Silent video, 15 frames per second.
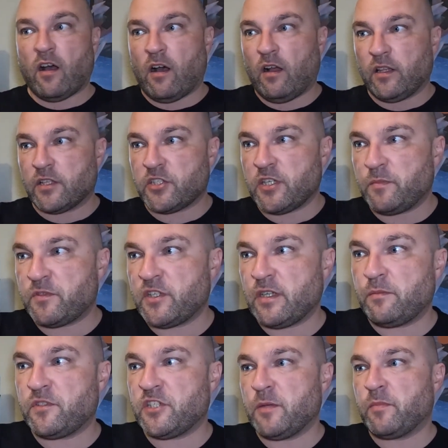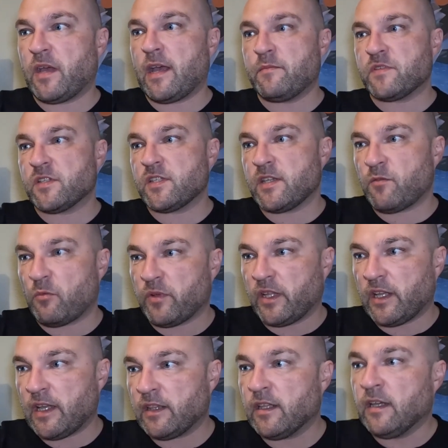all the cheap, cheap, cheap games and see what we get
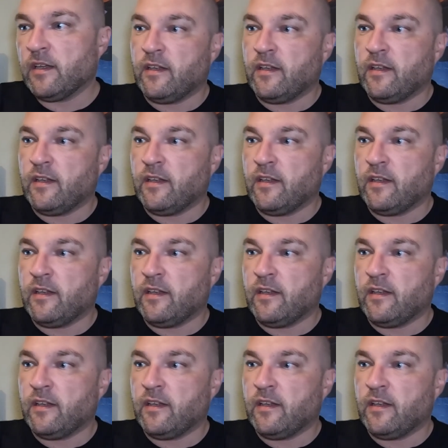in.